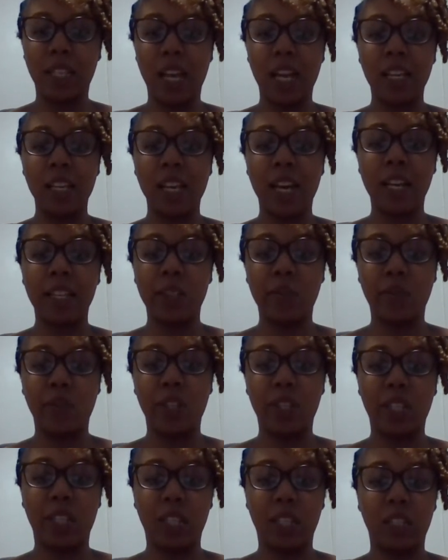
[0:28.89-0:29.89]
How you guys
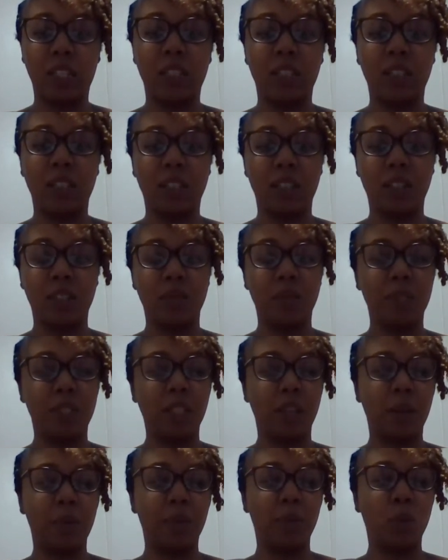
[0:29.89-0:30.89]
feeling?
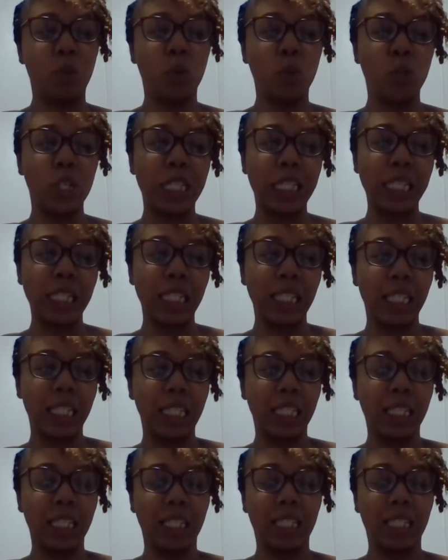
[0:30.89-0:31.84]
What's up, Taurus?